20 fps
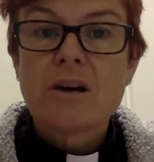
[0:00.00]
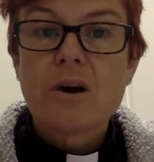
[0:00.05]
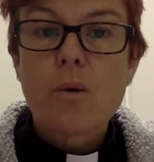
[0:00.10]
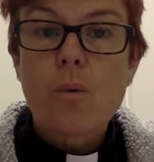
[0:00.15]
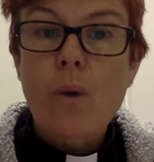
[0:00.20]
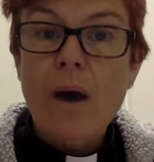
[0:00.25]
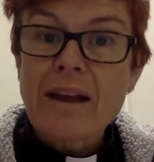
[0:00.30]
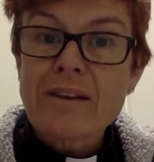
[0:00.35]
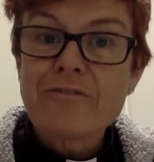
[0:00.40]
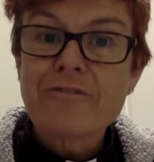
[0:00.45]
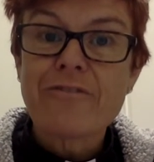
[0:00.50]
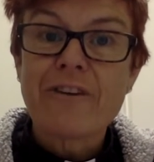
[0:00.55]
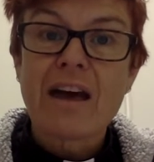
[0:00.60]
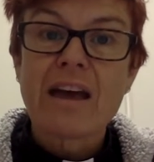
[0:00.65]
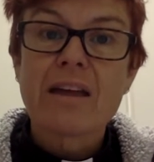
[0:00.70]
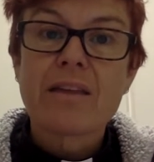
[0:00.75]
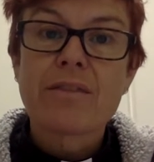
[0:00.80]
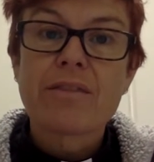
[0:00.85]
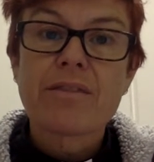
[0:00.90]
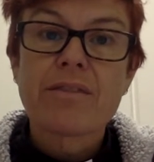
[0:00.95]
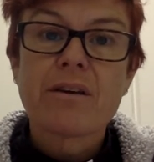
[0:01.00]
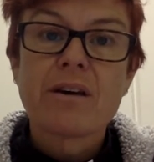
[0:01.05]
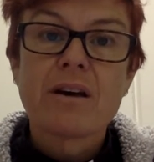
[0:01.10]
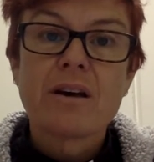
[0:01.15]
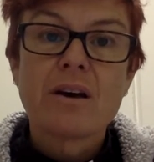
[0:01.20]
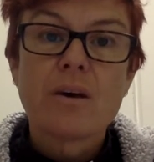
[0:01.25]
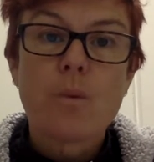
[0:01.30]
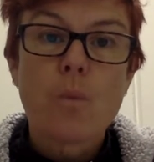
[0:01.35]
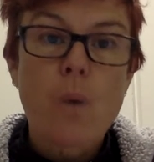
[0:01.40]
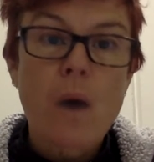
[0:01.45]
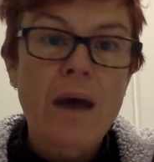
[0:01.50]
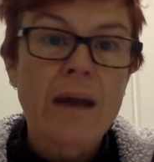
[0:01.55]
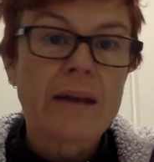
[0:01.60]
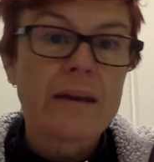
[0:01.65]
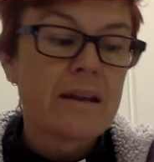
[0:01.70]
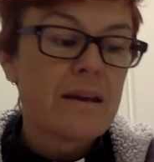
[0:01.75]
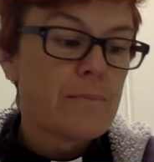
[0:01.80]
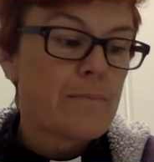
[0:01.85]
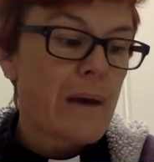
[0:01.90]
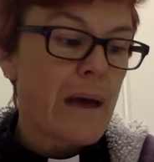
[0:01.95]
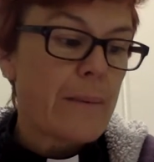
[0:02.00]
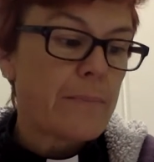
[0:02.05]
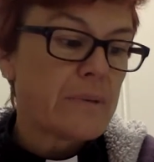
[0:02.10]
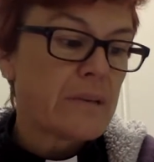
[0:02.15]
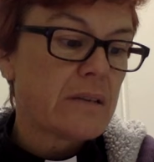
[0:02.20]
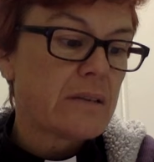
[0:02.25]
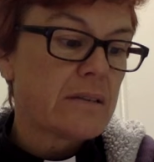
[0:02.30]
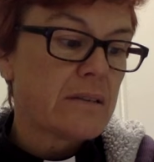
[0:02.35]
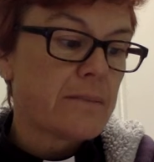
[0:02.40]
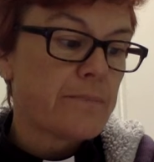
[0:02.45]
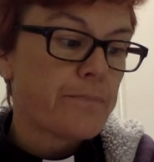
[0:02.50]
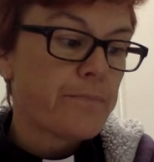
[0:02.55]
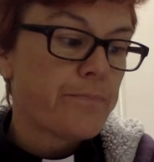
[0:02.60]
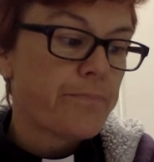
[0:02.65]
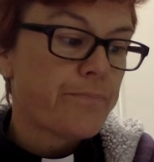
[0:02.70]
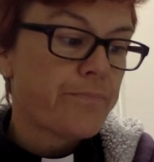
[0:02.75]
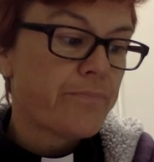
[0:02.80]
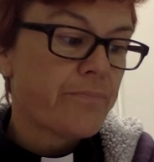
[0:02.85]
one faith, one baptism.